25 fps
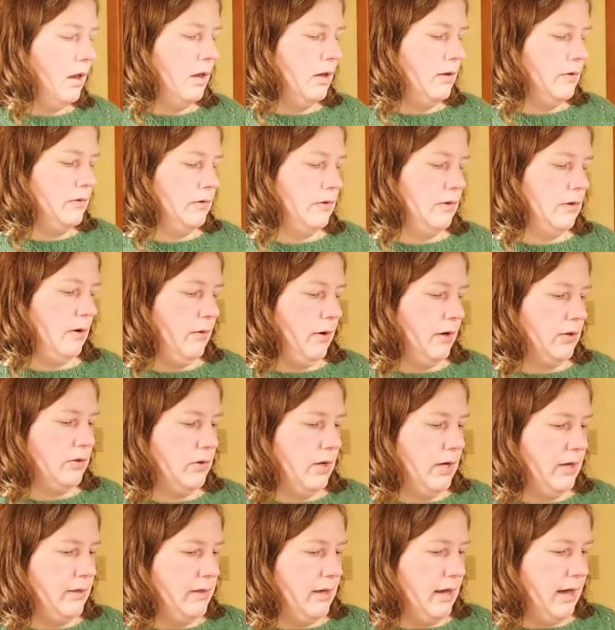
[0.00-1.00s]
So I
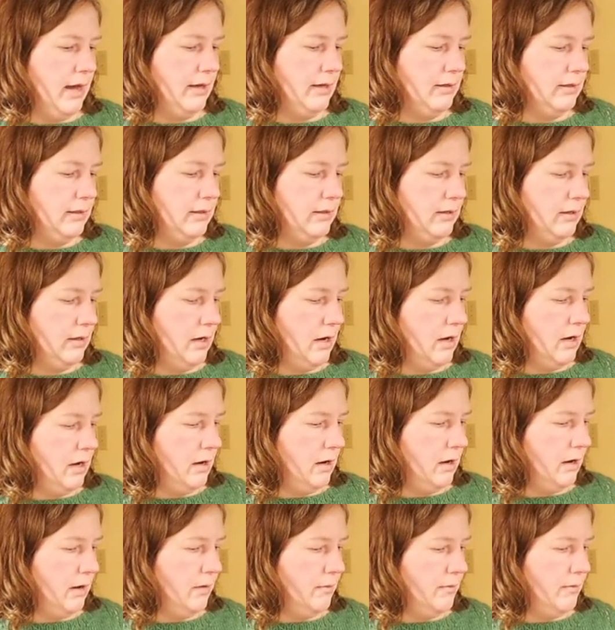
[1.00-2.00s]
tried that.
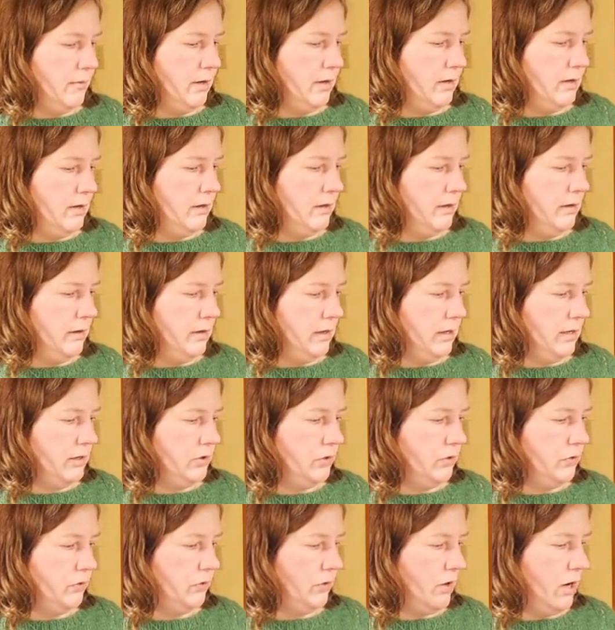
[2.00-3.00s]
Then I
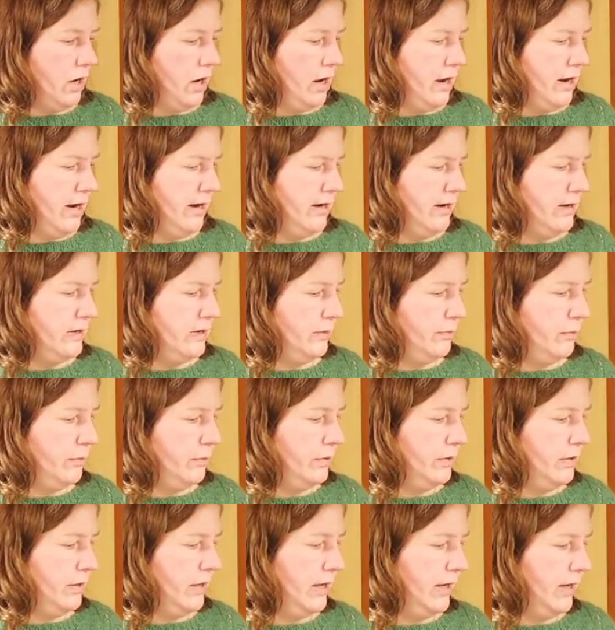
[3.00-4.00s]
tried
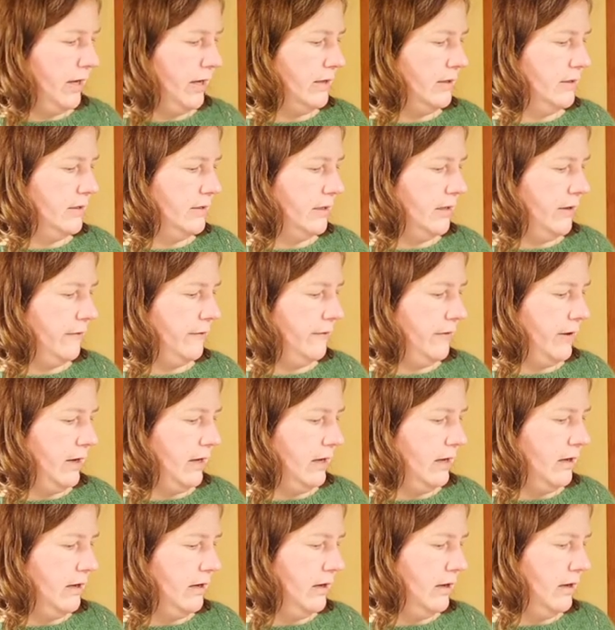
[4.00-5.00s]
plugging stuff
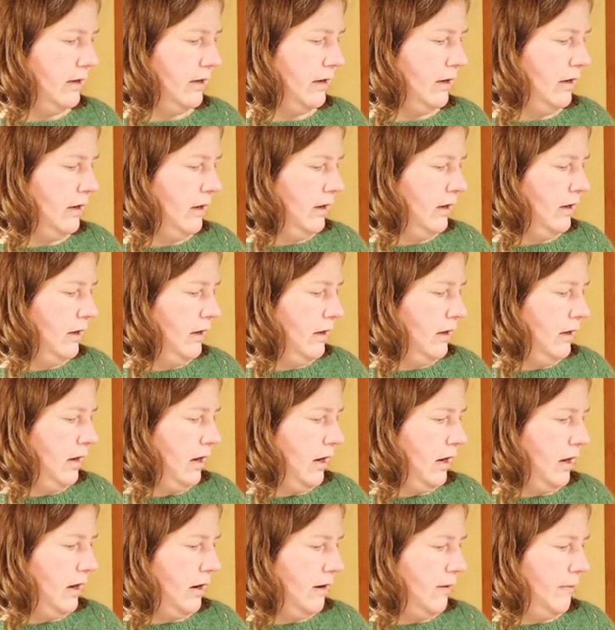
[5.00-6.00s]
in.
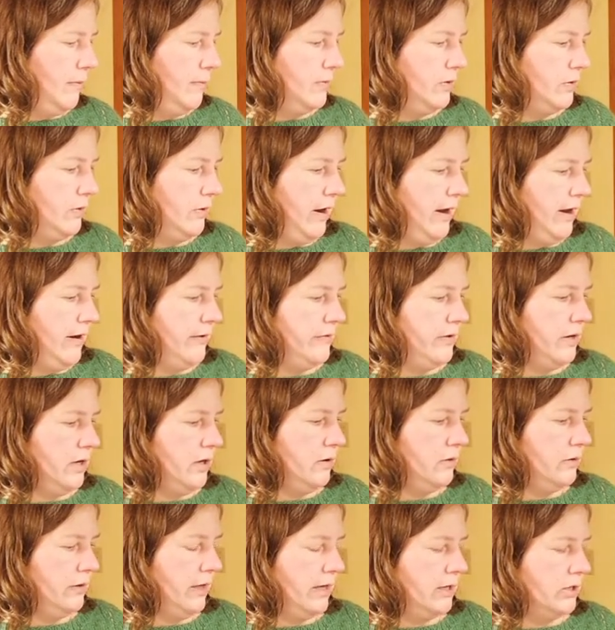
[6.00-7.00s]
So I have
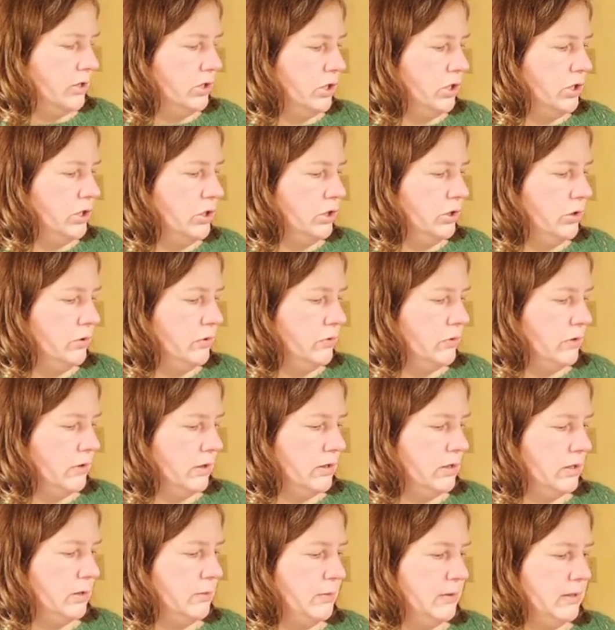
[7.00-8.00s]
here like to-dos
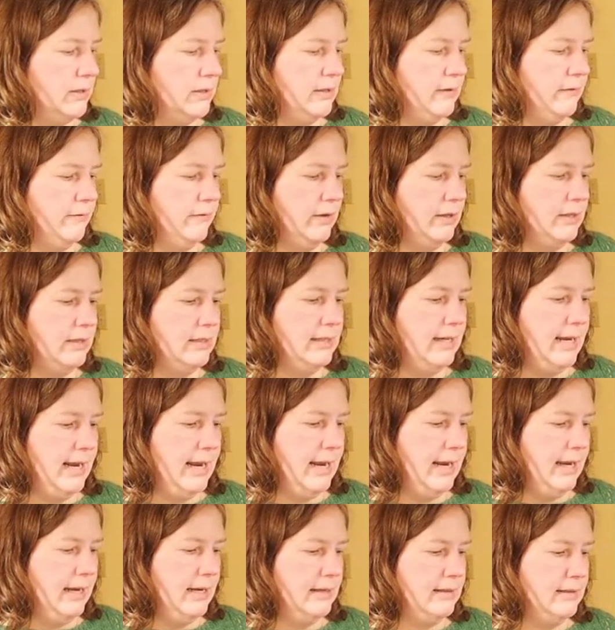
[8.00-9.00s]
on specific
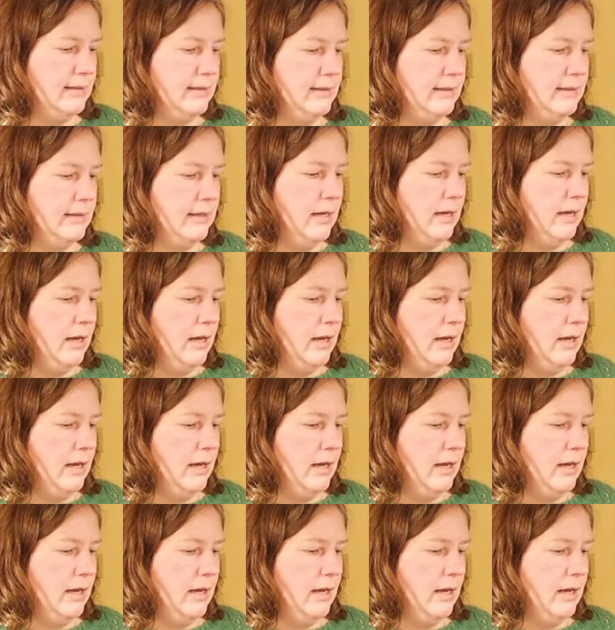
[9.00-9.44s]
days